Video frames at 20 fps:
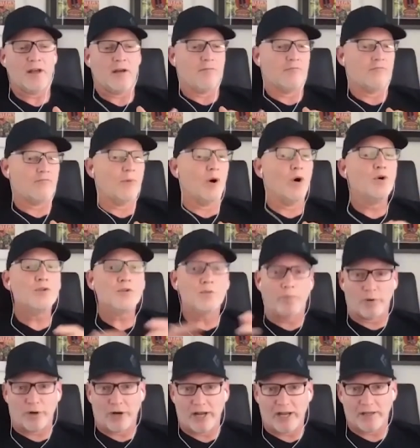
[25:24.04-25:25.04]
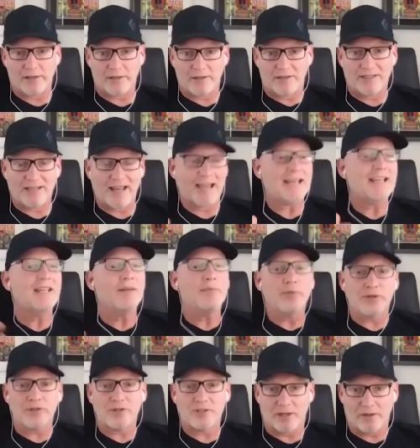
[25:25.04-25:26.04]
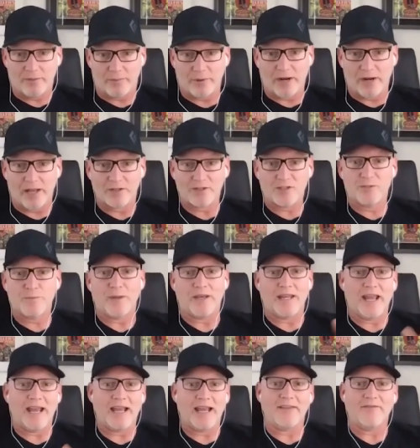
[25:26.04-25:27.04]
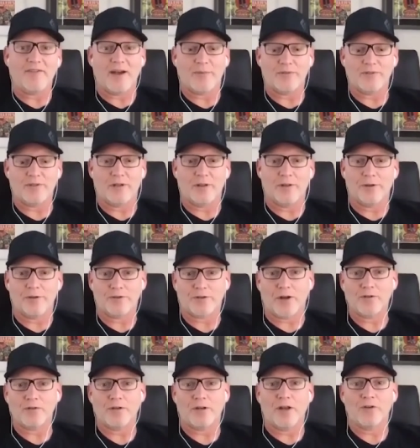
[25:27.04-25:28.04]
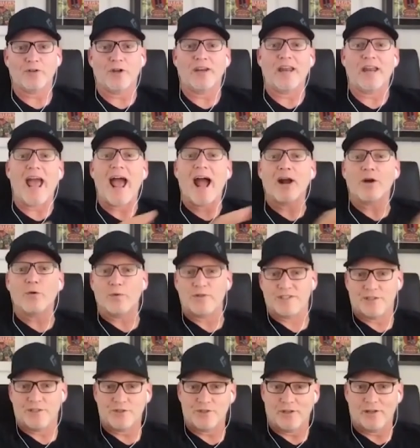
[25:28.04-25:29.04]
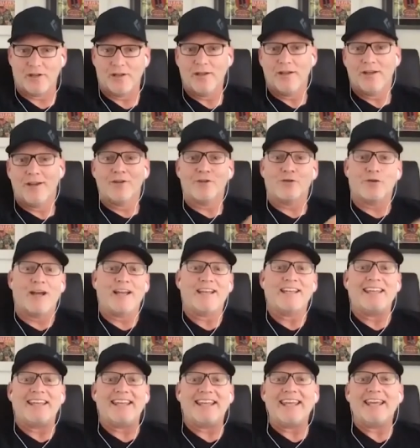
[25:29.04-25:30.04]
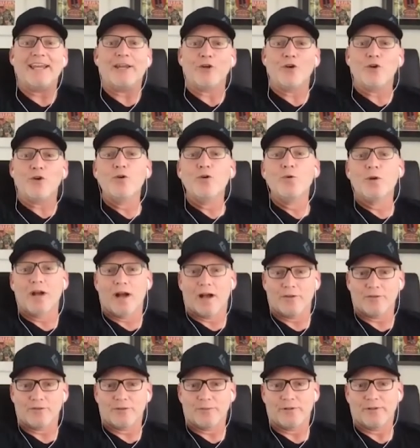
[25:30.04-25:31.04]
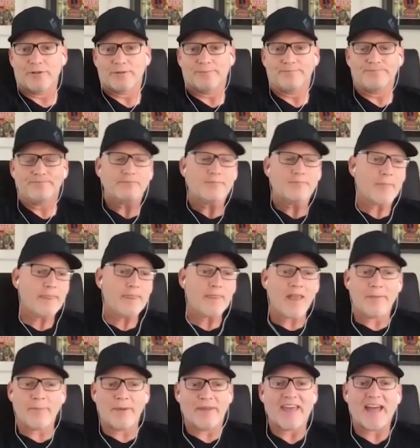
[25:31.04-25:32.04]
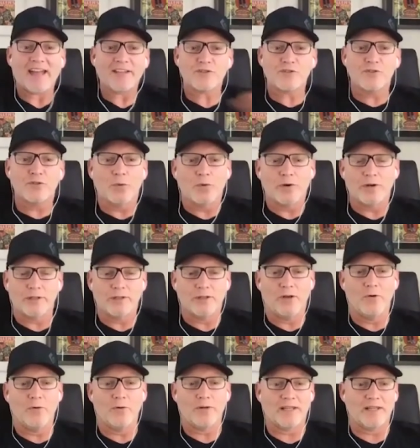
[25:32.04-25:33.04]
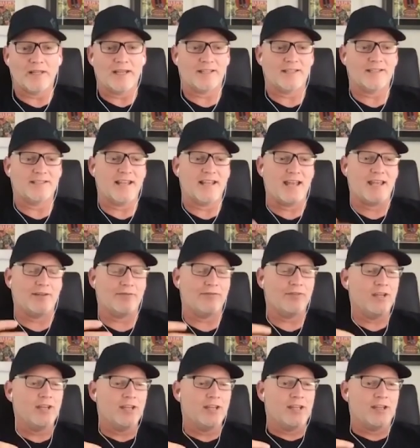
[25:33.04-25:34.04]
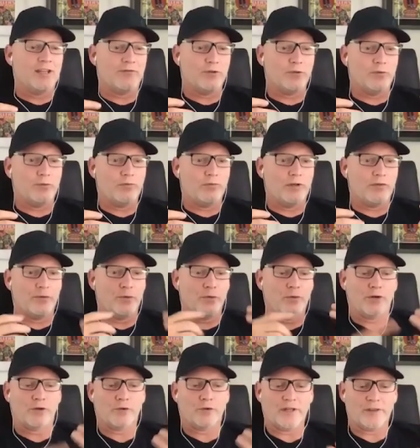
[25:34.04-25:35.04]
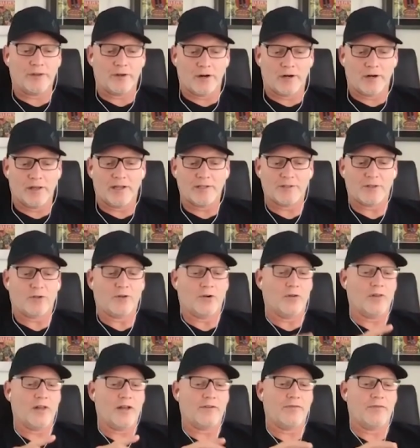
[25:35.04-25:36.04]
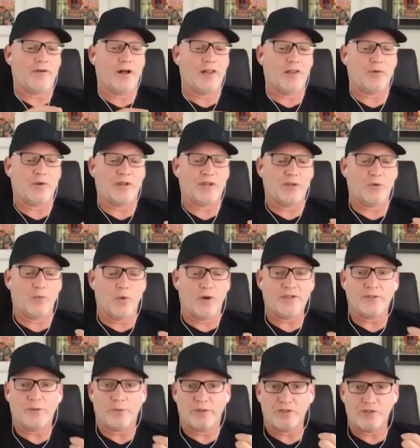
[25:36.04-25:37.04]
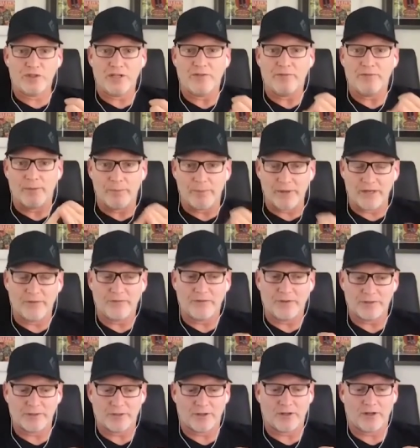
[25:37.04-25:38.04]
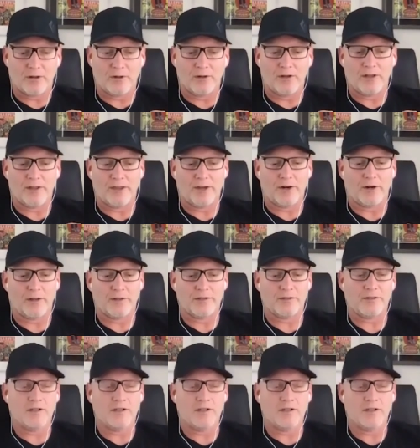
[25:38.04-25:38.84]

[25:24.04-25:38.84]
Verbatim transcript: Most brands, 90% of brands, spend 85% of their discretionary dollars on acquisition, trying to get new customers. I mean, that story alone, I'd like to say, if you agree that Harley has a cult-like following and you want to achieve the benefits that Harley